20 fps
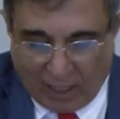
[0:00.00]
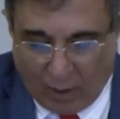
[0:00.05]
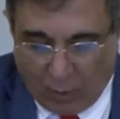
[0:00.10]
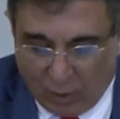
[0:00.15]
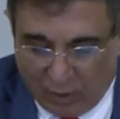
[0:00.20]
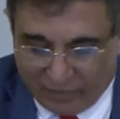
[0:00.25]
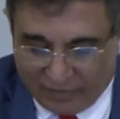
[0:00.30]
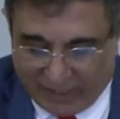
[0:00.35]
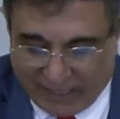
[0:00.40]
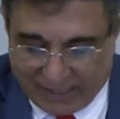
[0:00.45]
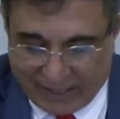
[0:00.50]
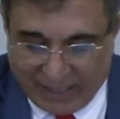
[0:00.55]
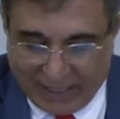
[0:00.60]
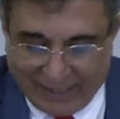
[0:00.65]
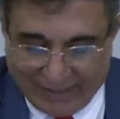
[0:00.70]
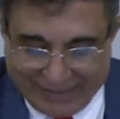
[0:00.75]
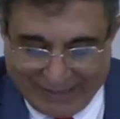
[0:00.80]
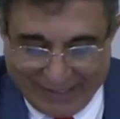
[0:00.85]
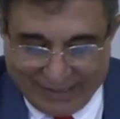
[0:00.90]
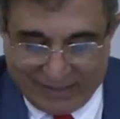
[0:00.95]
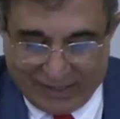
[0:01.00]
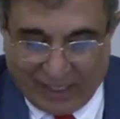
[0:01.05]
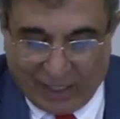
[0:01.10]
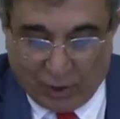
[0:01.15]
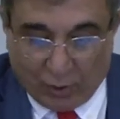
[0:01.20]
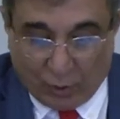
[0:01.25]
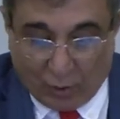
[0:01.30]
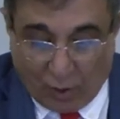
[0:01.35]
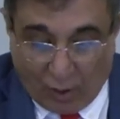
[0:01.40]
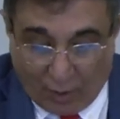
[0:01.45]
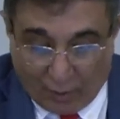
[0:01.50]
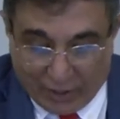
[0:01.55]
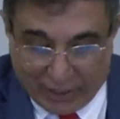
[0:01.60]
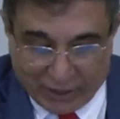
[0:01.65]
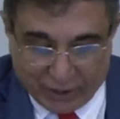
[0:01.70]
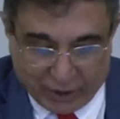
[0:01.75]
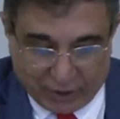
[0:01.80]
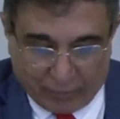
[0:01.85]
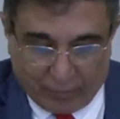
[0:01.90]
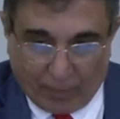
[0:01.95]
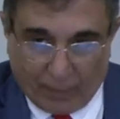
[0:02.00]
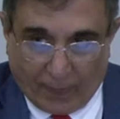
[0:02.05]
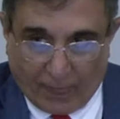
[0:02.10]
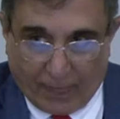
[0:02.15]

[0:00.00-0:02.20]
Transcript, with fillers: however, did encourage